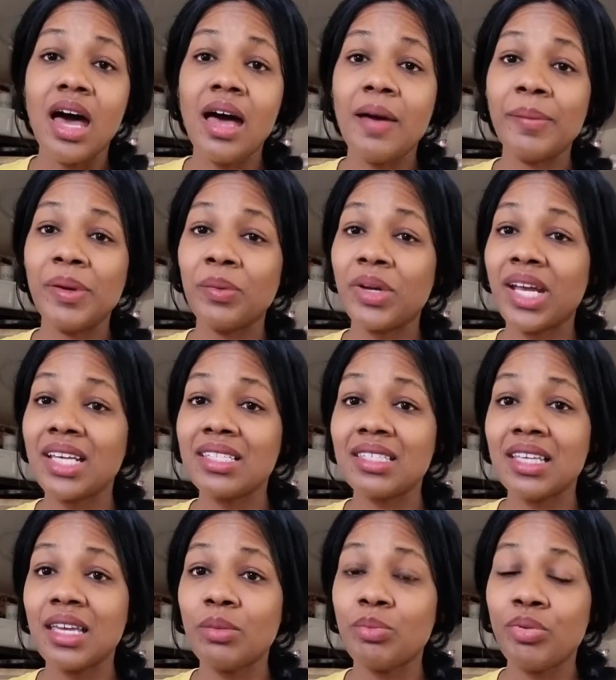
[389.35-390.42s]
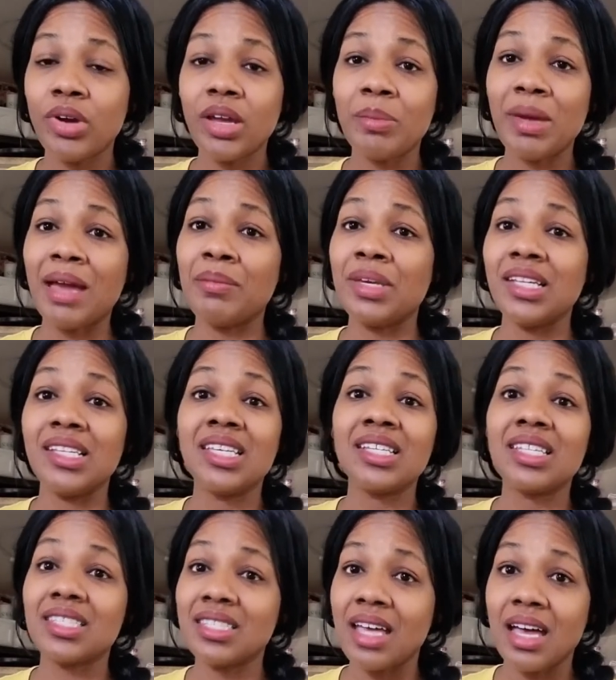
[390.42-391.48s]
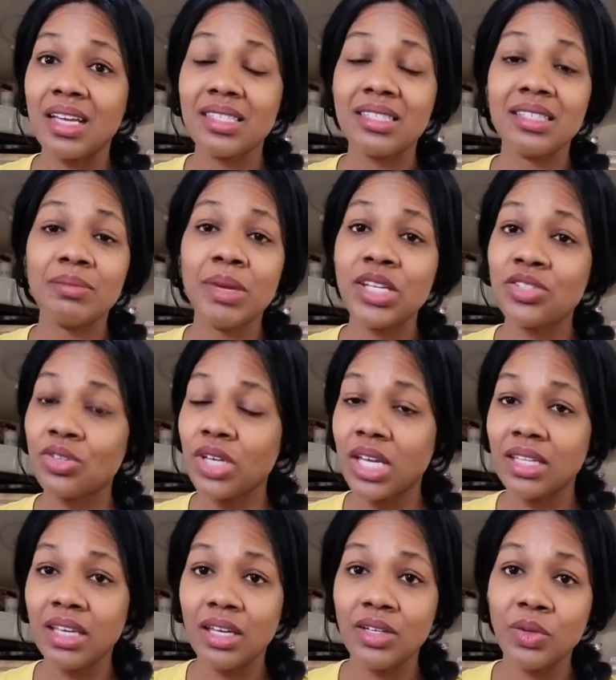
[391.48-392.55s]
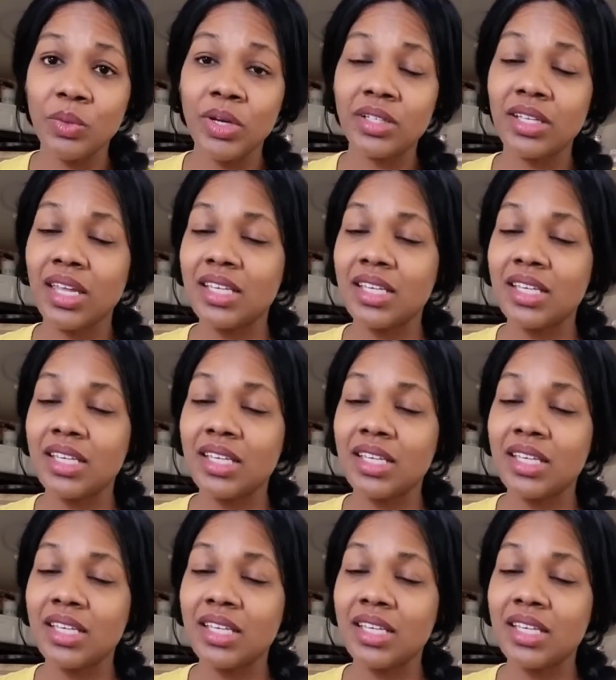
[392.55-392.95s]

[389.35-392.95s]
Um, and when I say prep, I mean get the socks make sure you got the underwear.